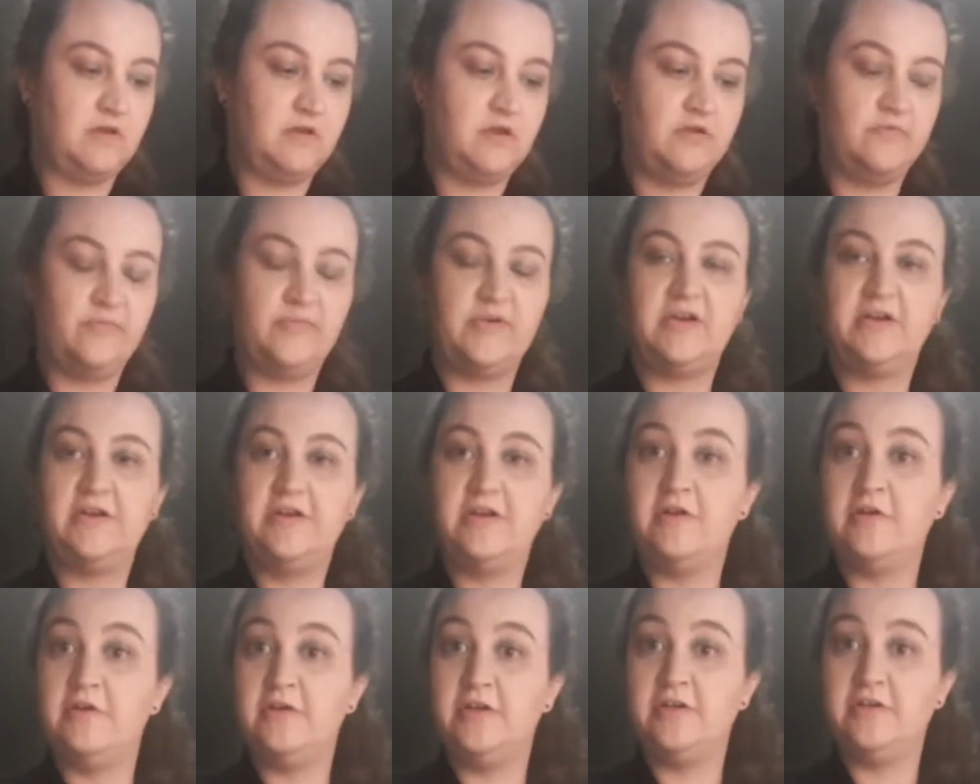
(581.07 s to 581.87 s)
But I
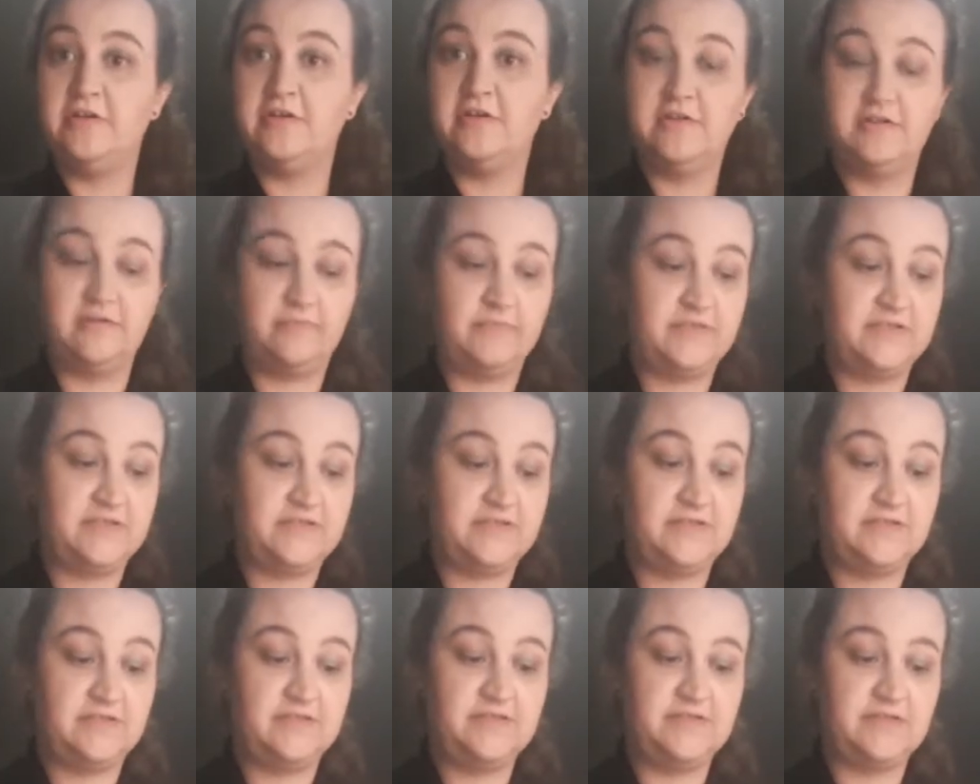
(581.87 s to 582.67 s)
know eucalyptus
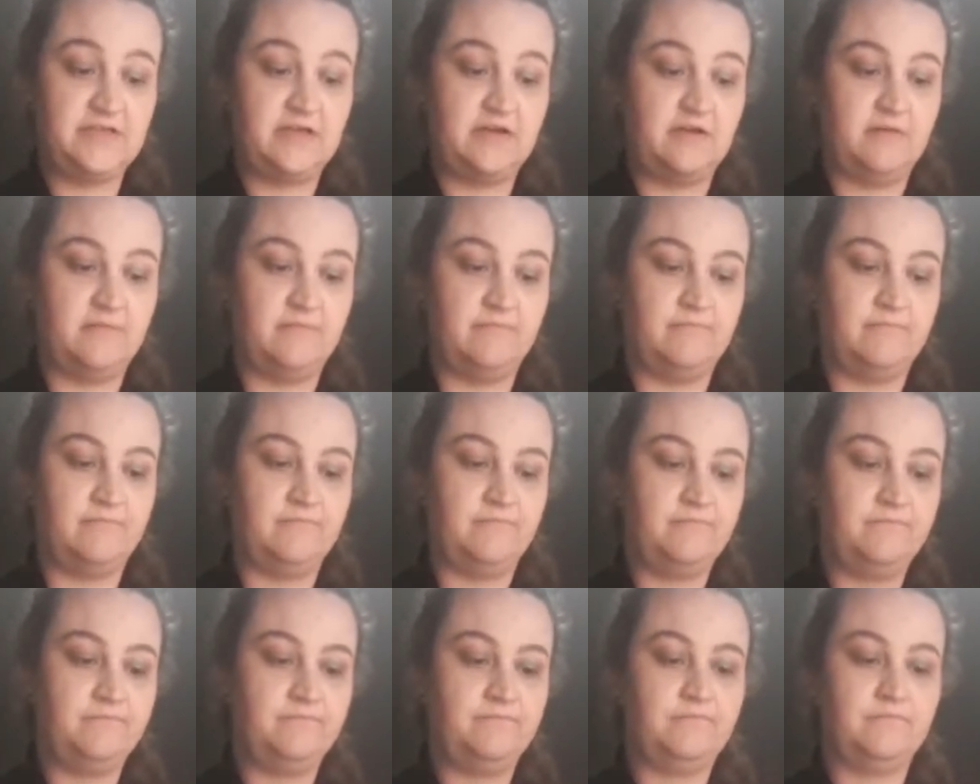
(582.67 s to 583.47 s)
is
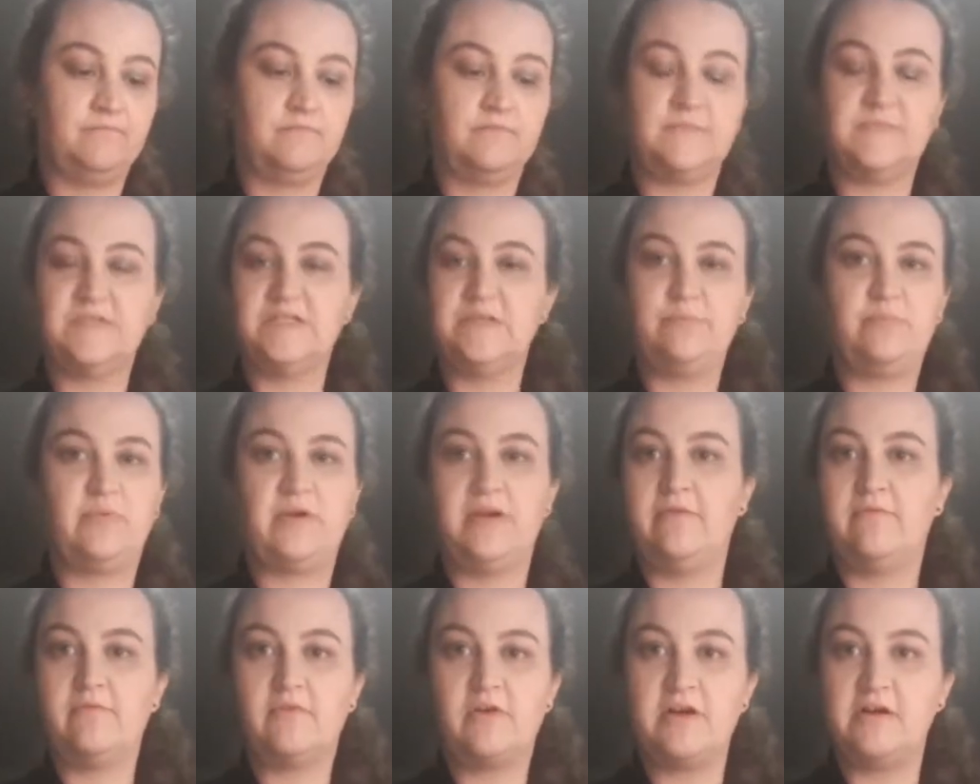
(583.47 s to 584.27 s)

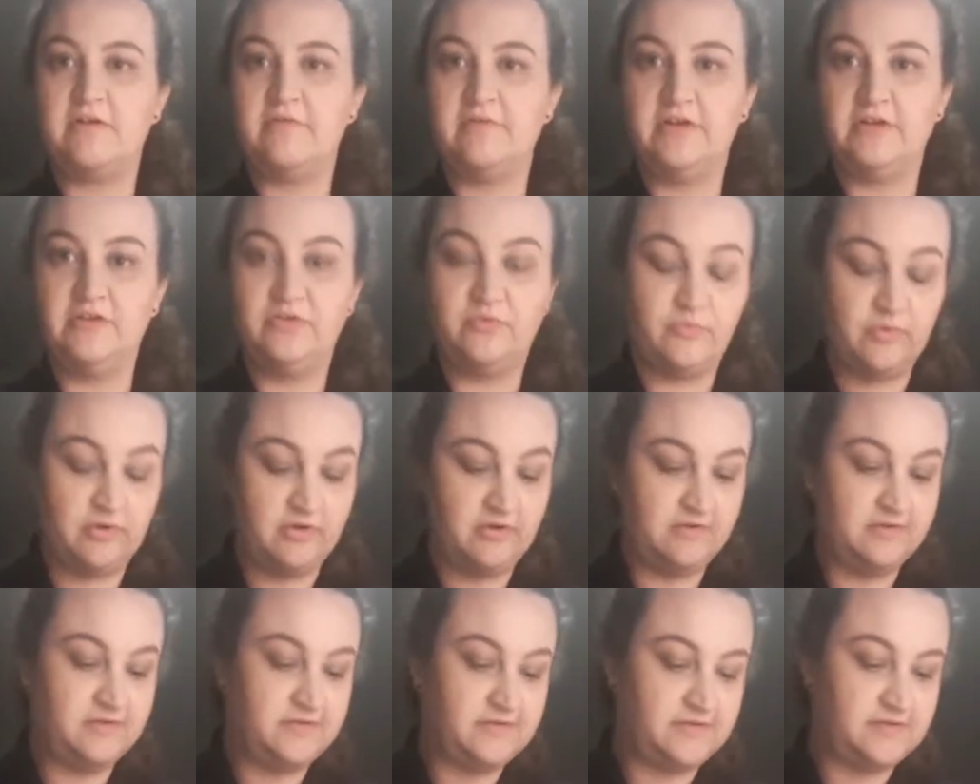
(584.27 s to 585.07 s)
spread right around the
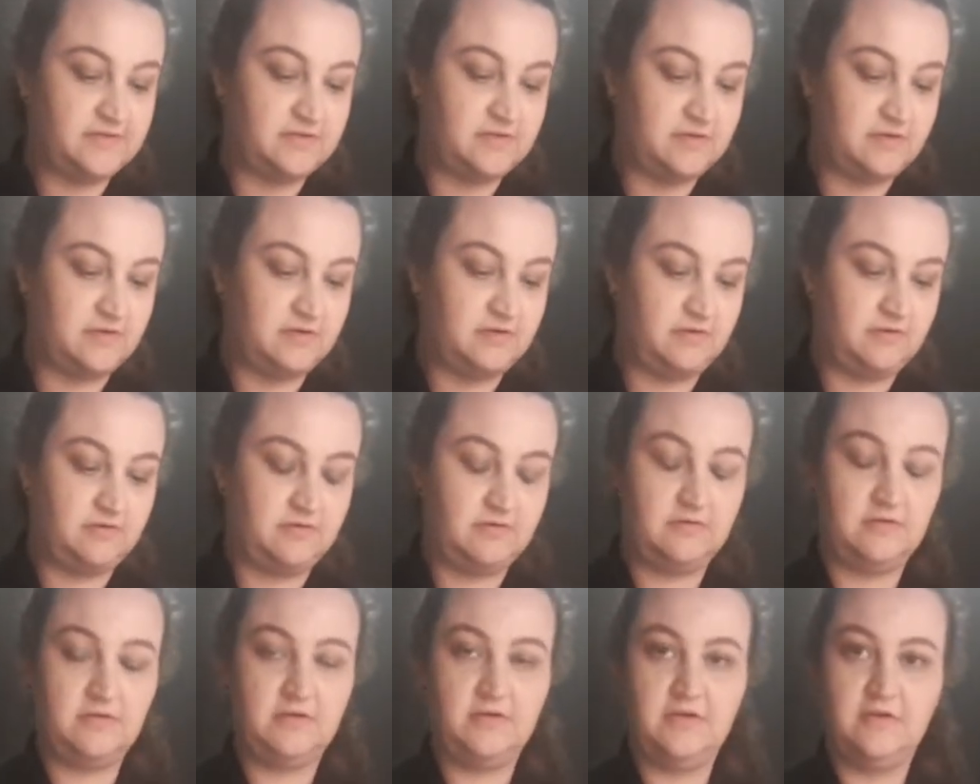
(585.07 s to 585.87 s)
world, so
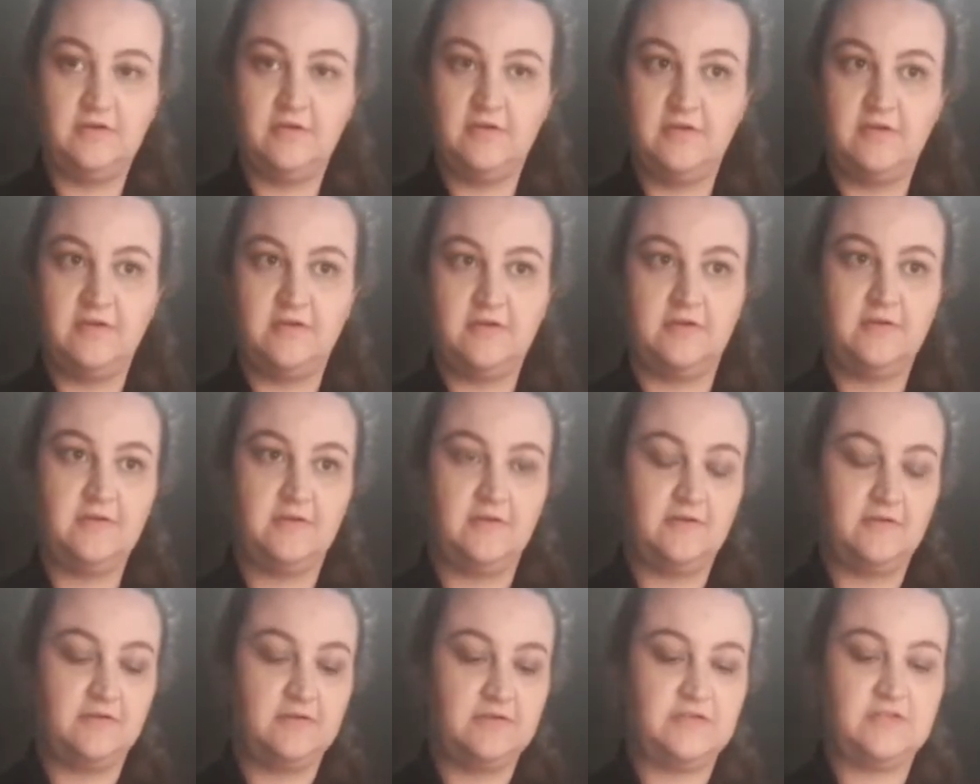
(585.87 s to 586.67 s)

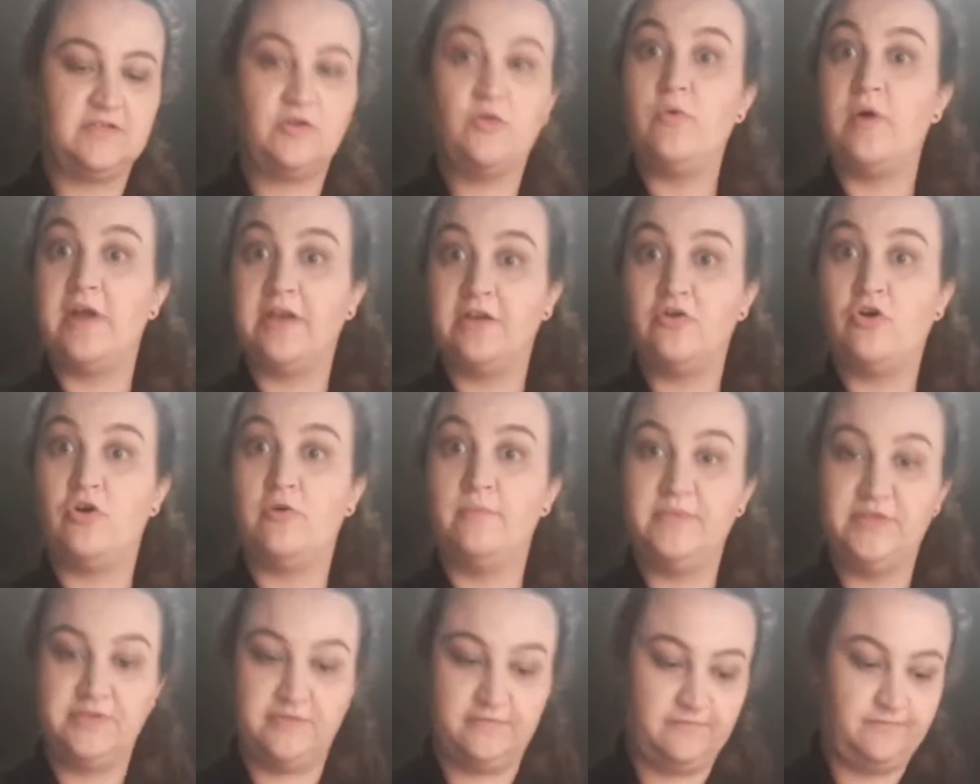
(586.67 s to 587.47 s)
it's quite
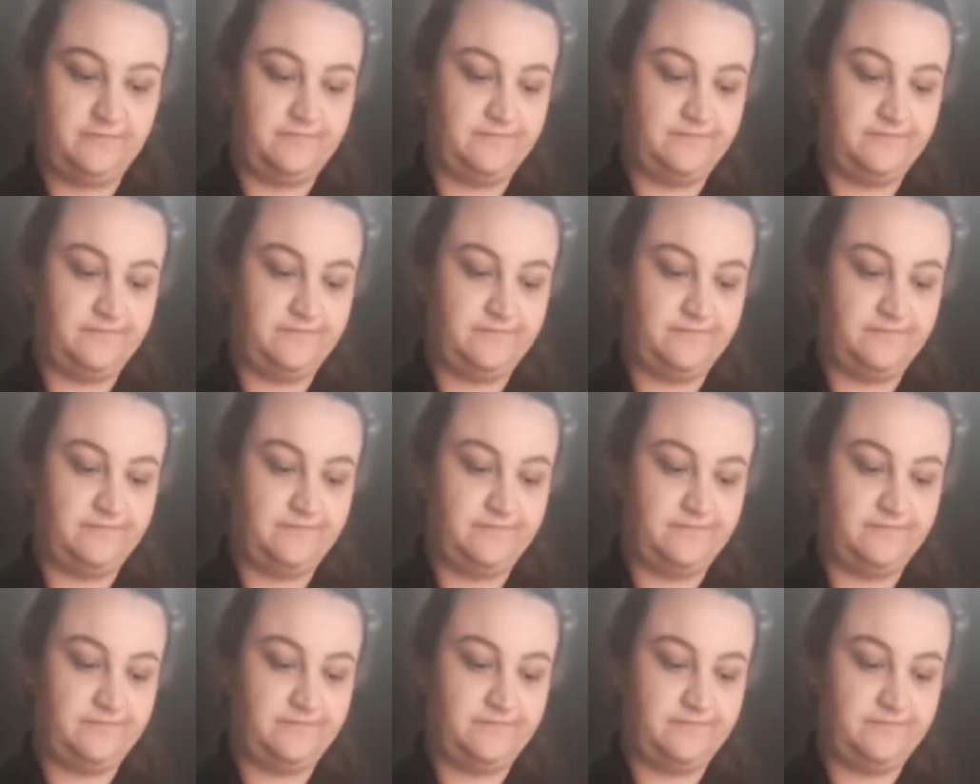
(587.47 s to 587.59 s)
common.